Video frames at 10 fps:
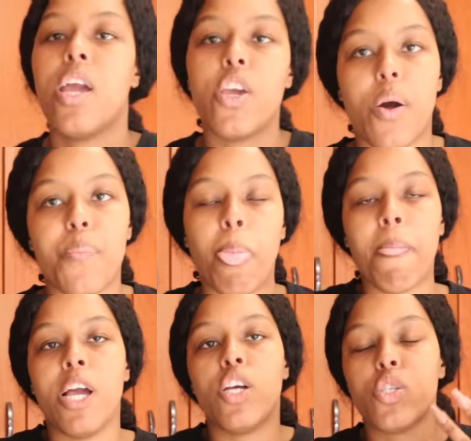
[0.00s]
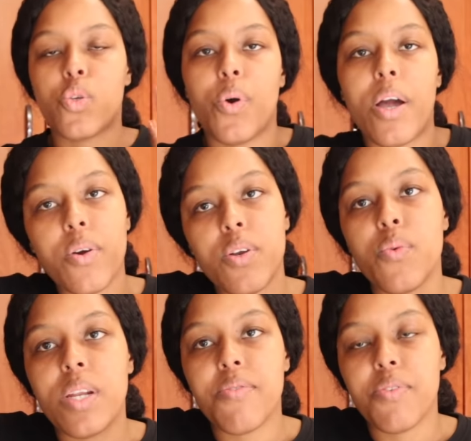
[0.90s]
Yeah, so I couldn't
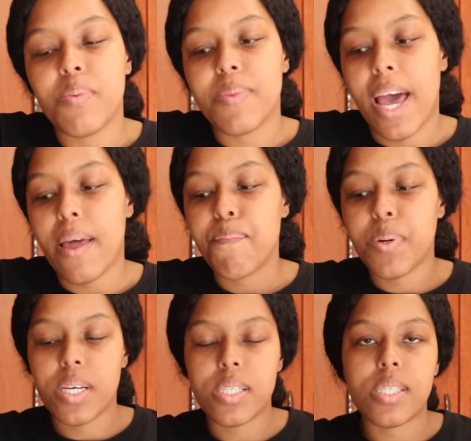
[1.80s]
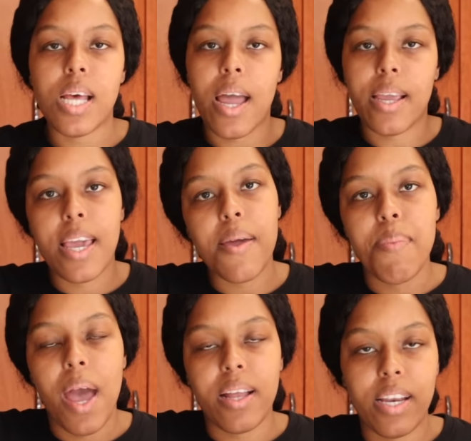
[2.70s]
really film that, but I came
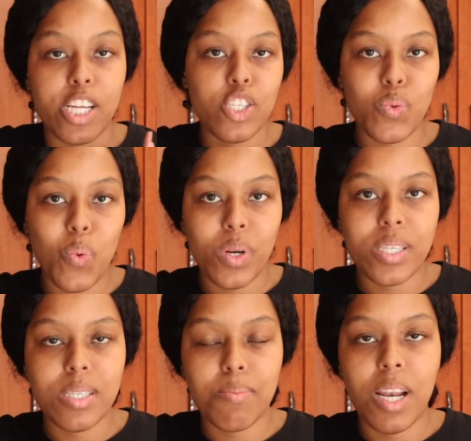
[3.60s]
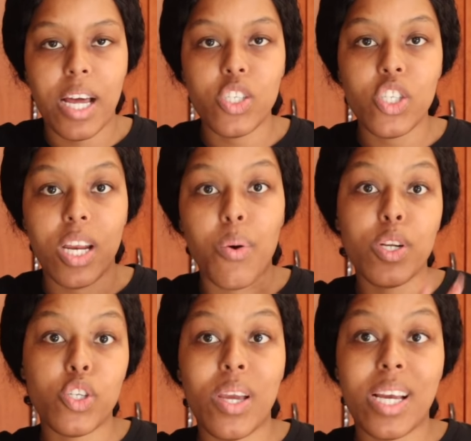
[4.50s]
back and I just ordered some lunch and I
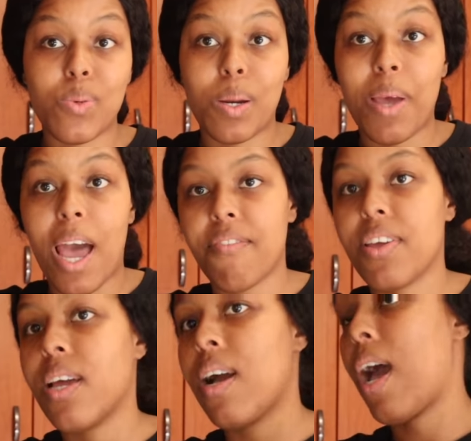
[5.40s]
want to show you guys what I'm having.